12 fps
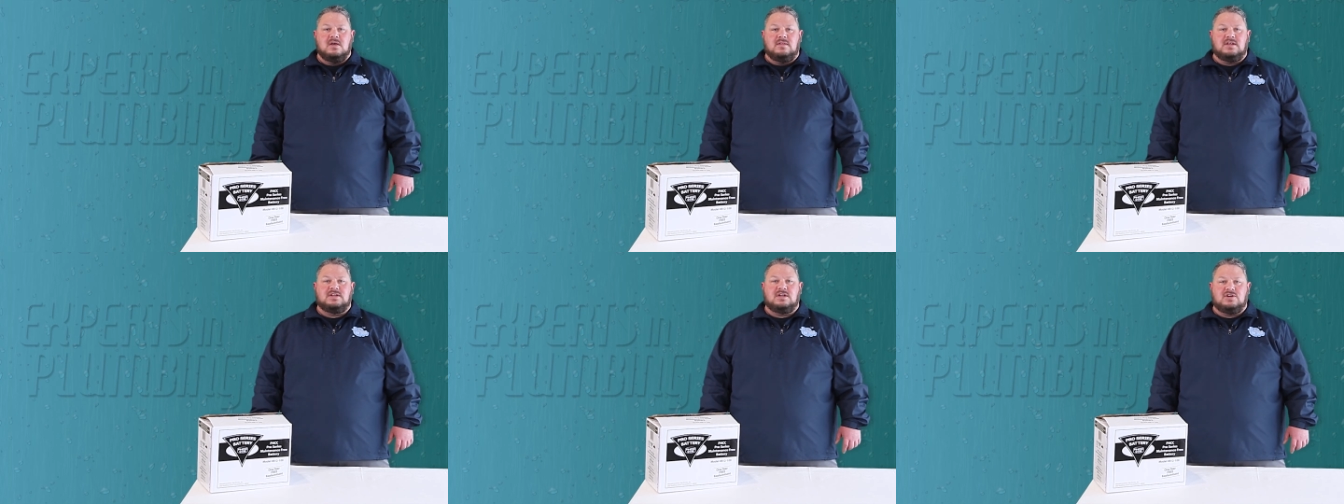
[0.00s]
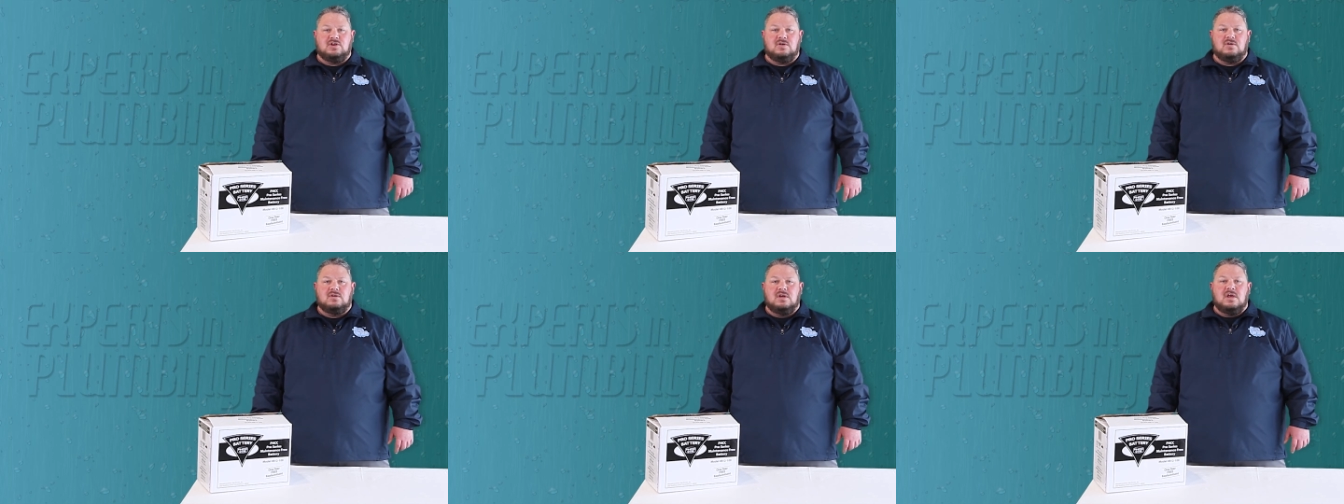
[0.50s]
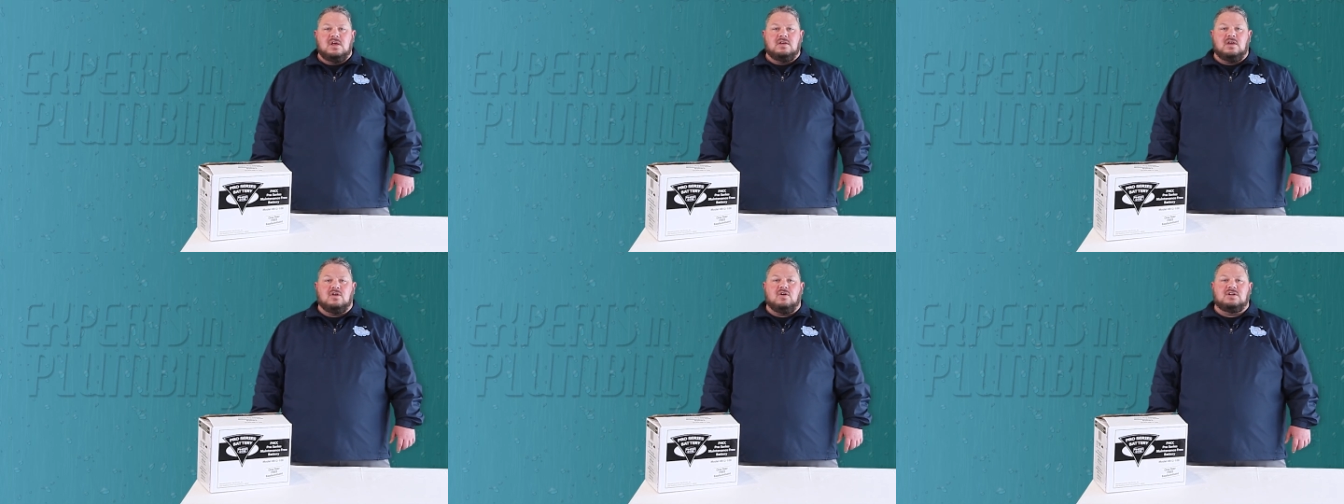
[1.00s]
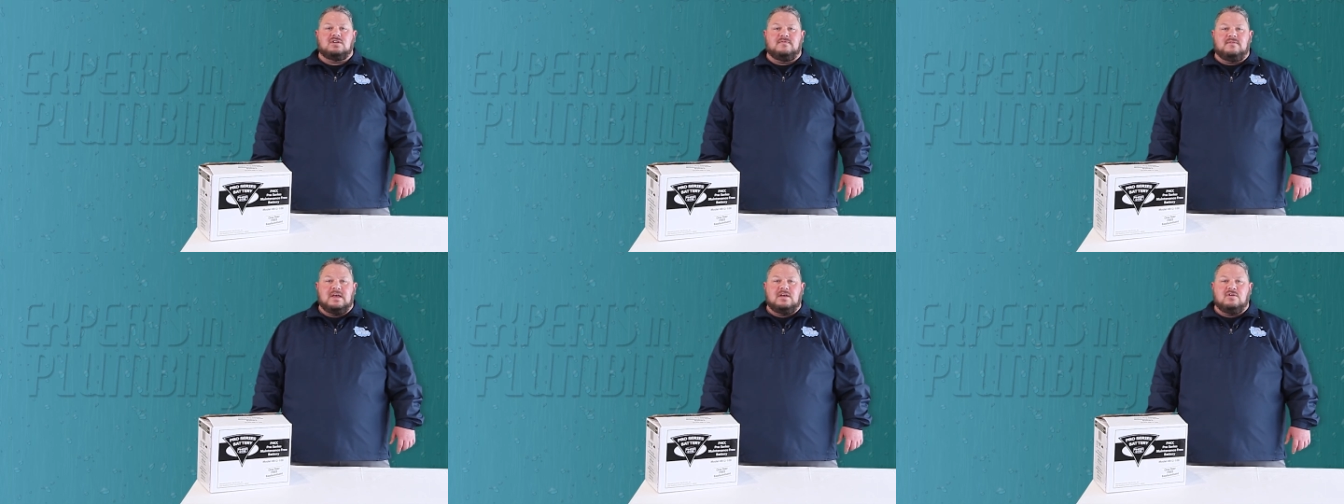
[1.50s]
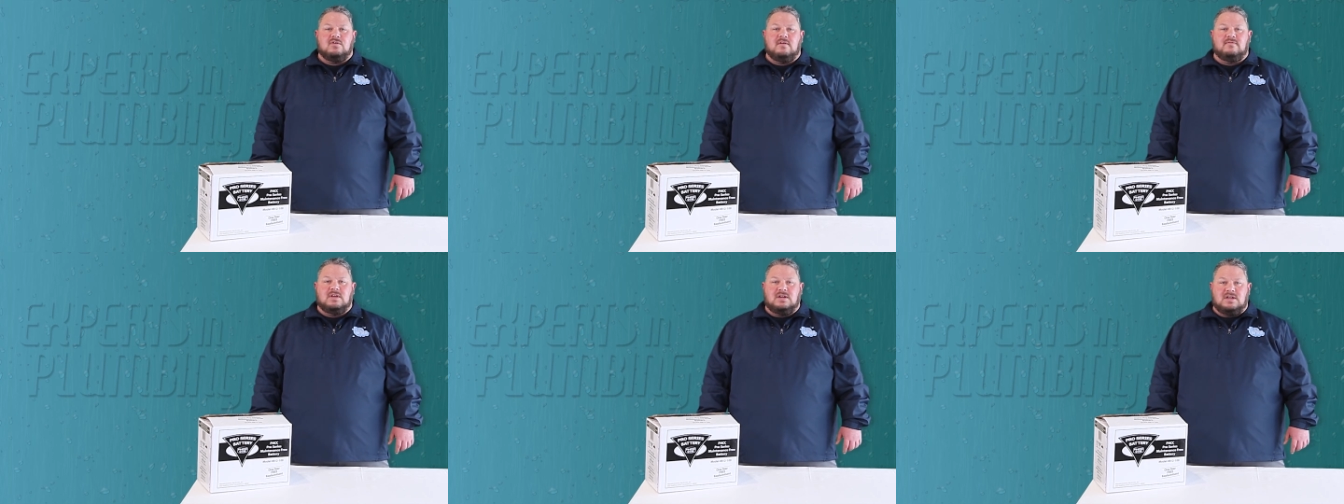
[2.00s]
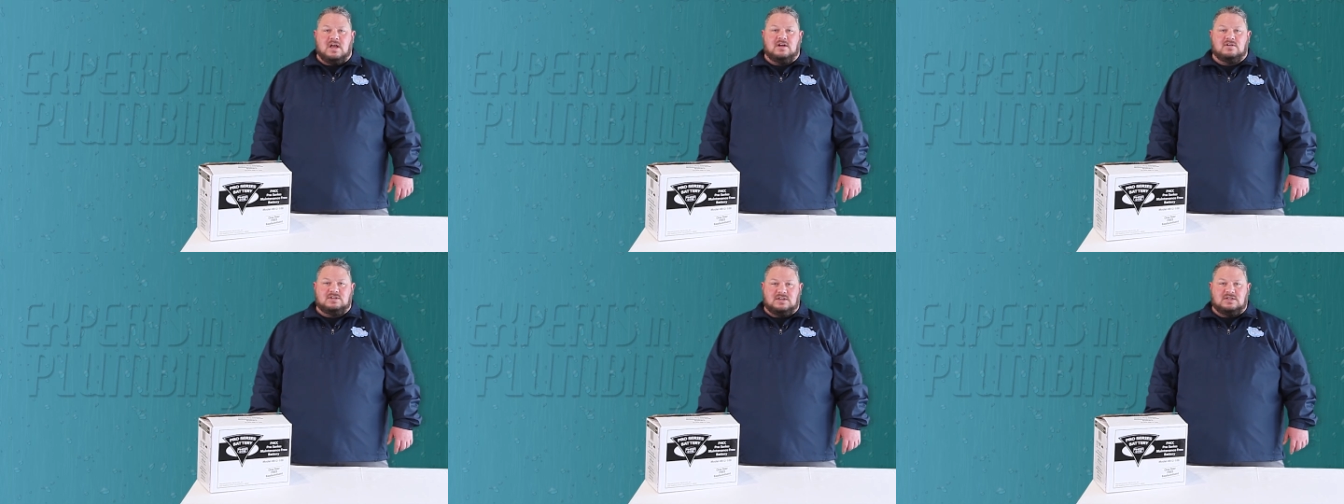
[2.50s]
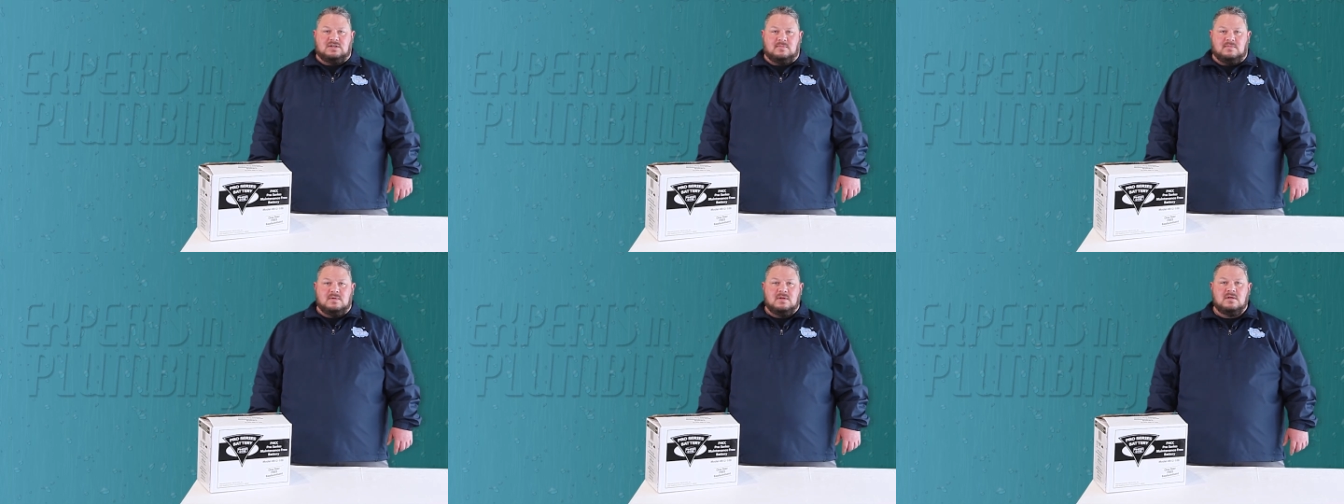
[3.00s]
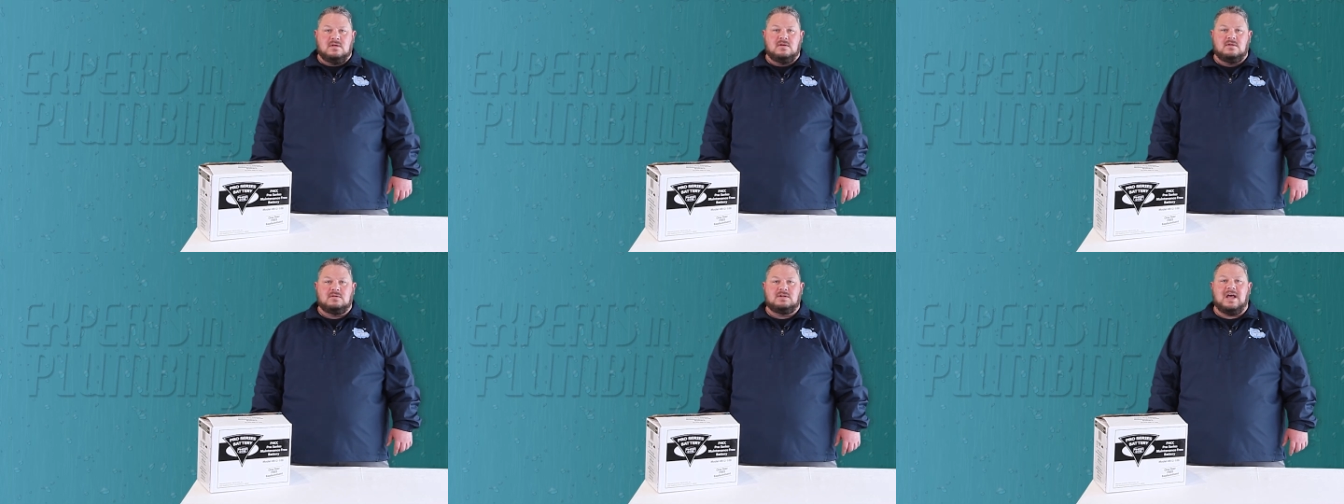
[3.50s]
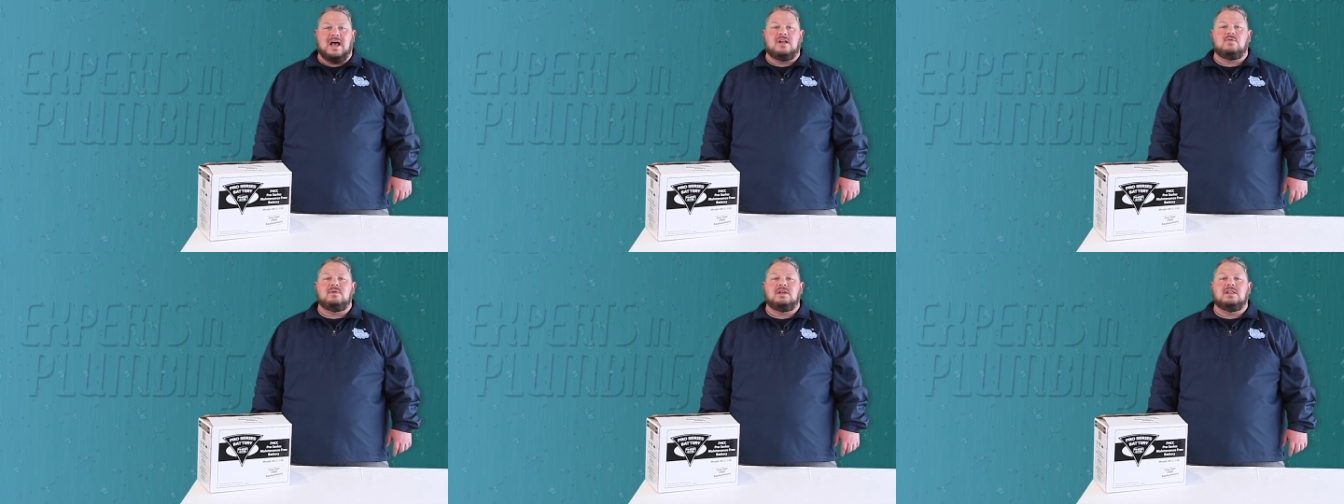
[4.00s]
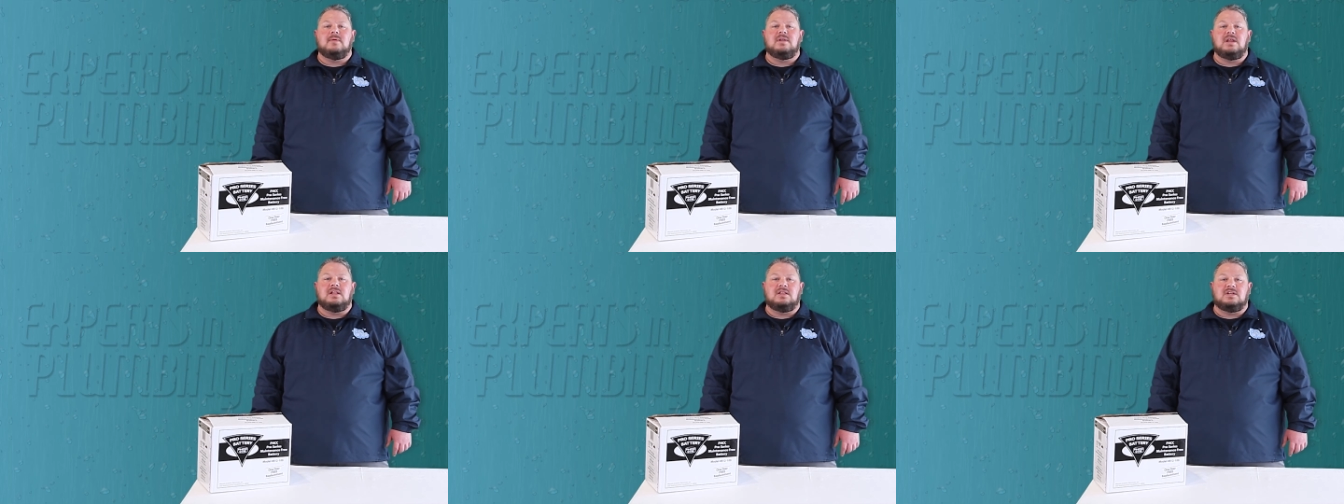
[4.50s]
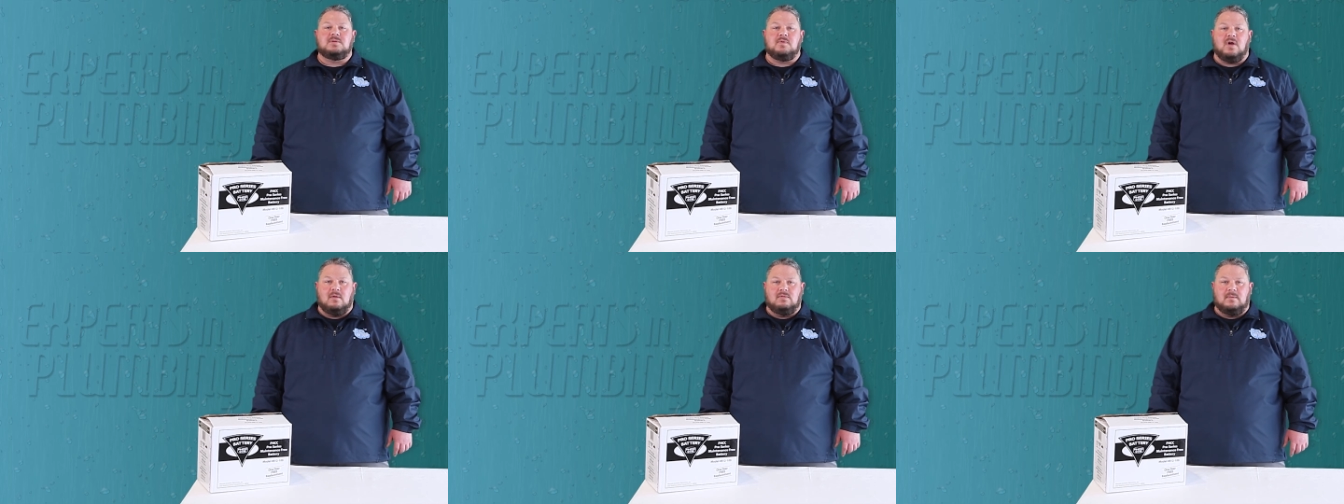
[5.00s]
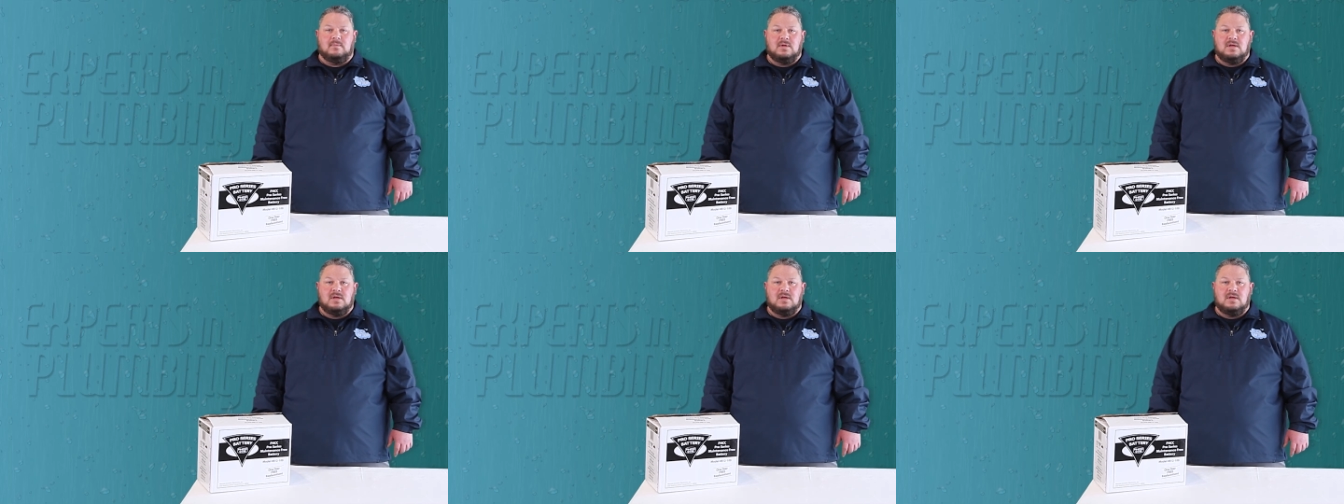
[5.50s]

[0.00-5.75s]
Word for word: This in turn can cause a failure of the entire system. So how do we eliminate this problem?